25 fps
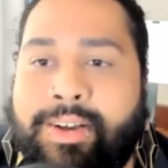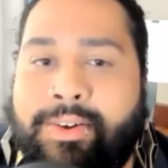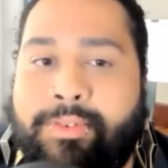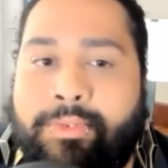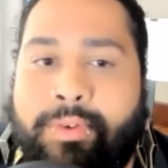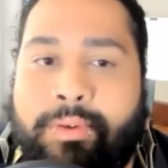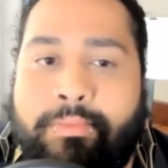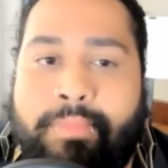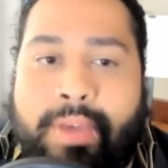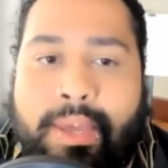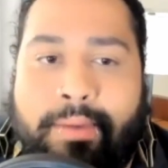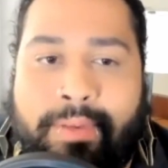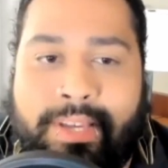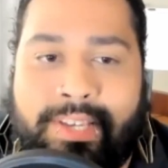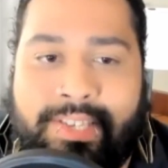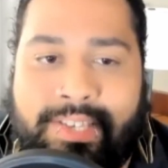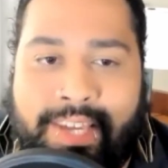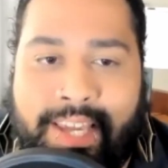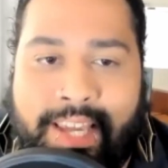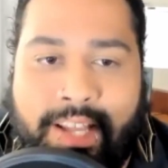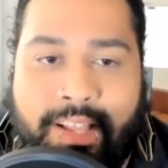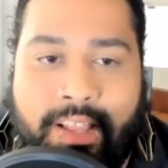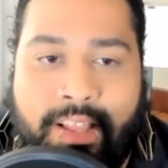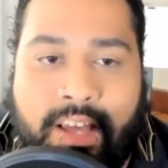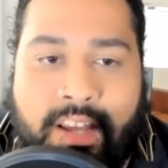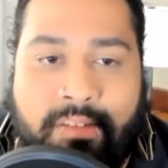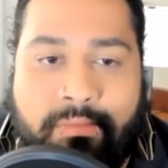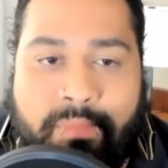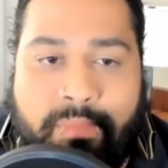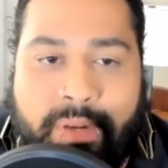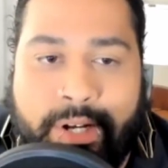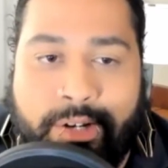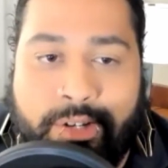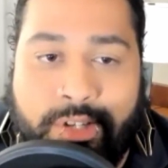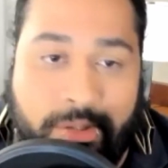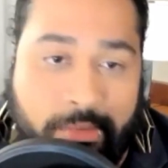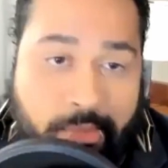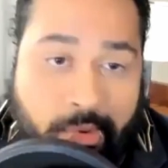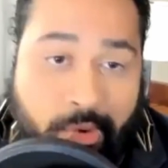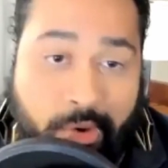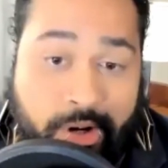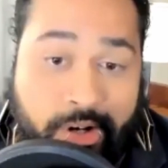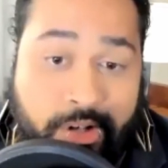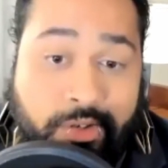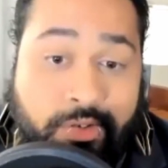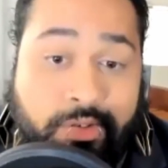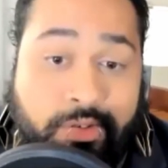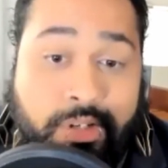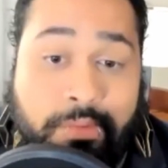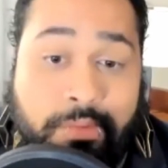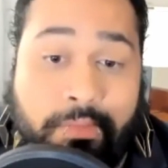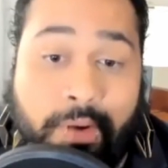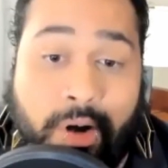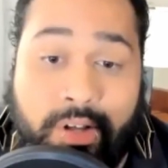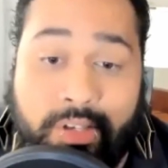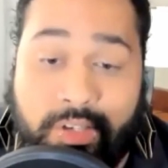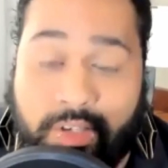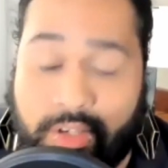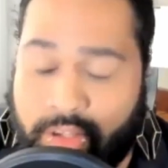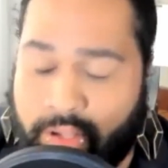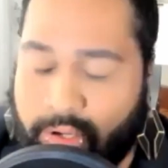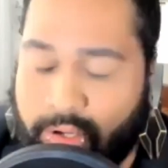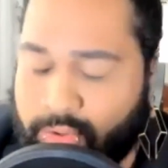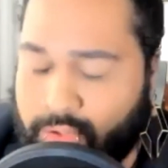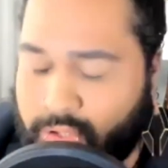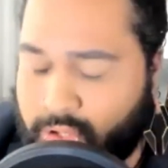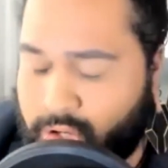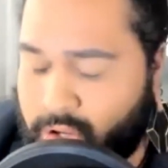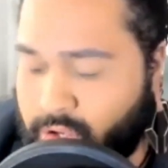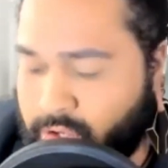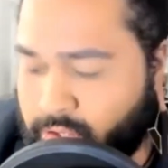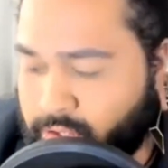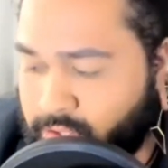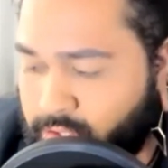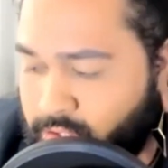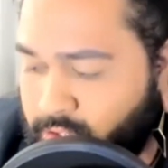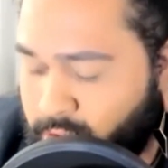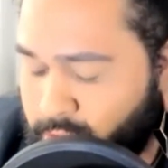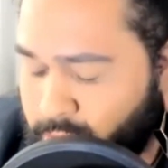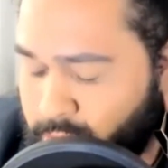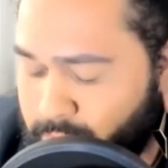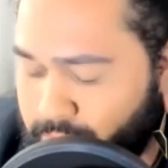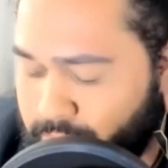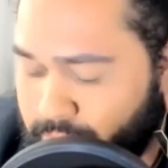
we may be seeing a lot of peer supporters respond to those calls too.